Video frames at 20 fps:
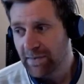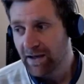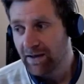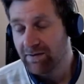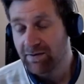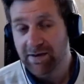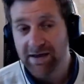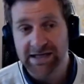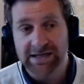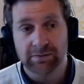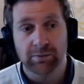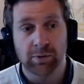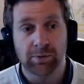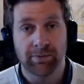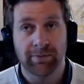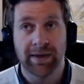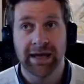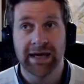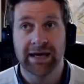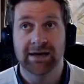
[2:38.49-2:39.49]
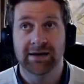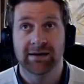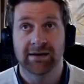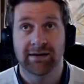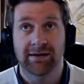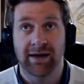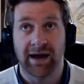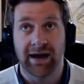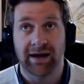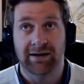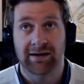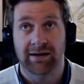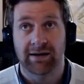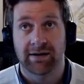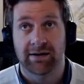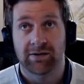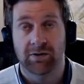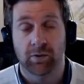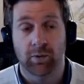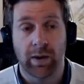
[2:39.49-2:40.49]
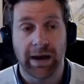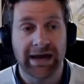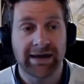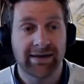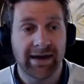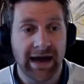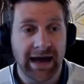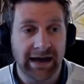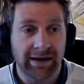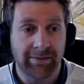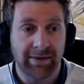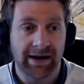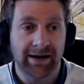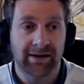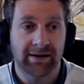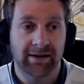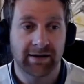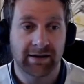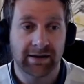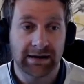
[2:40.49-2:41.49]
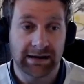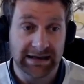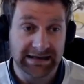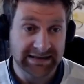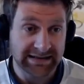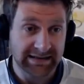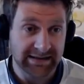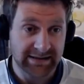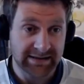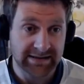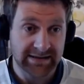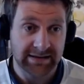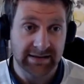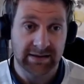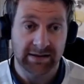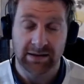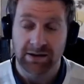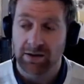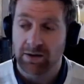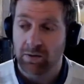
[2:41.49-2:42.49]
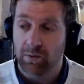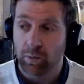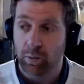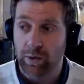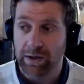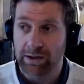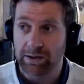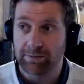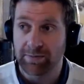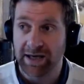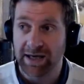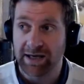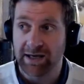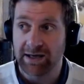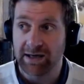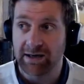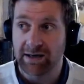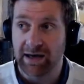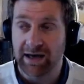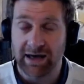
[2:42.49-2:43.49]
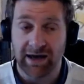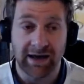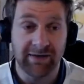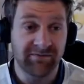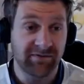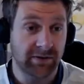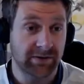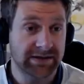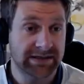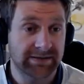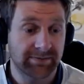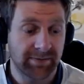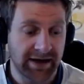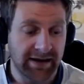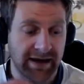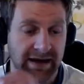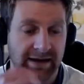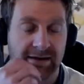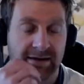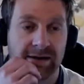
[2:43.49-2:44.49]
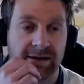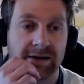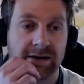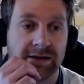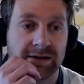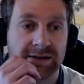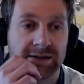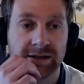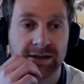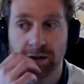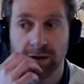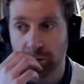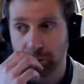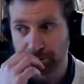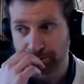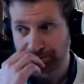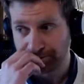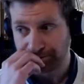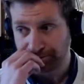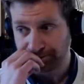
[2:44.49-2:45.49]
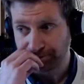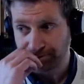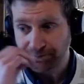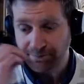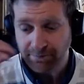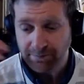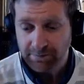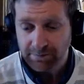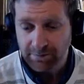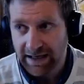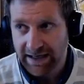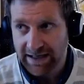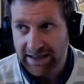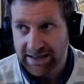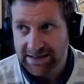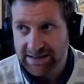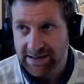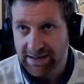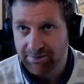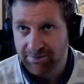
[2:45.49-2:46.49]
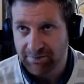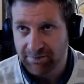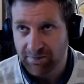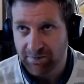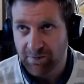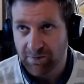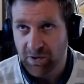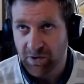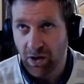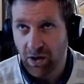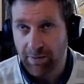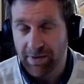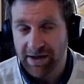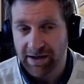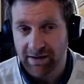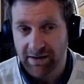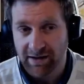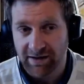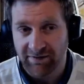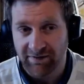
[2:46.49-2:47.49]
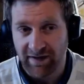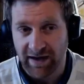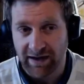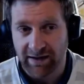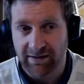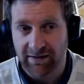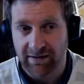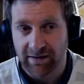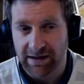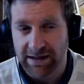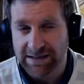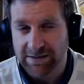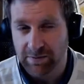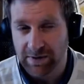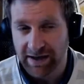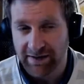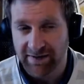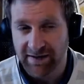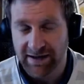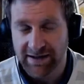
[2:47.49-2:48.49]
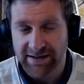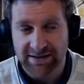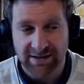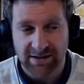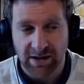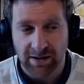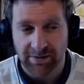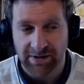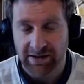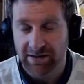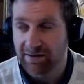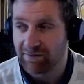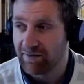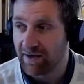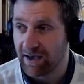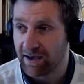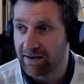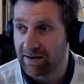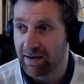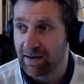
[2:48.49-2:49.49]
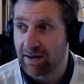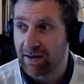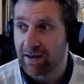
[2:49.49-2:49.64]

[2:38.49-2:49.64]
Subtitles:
this will mean that the way dark matter clusters will be influenced by that. So here's the dominant effect, or at least what I think is the dominant effect.